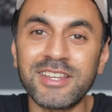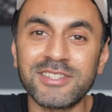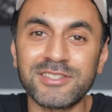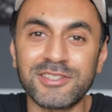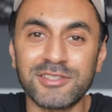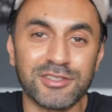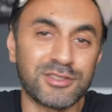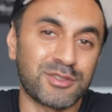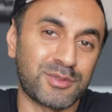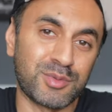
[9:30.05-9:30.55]
It's
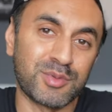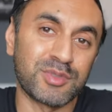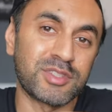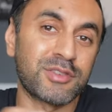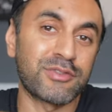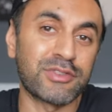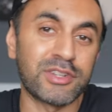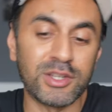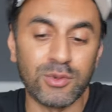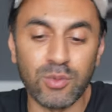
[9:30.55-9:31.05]
just
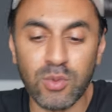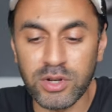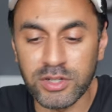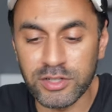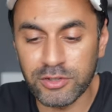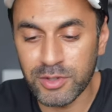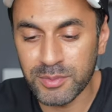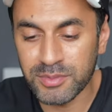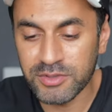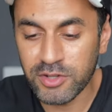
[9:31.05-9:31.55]
specifically one
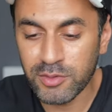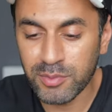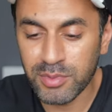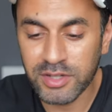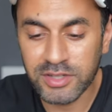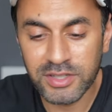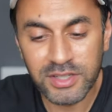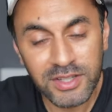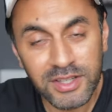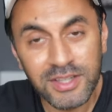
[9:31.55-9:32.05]
crypto,
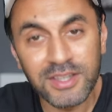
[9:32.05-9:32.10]
but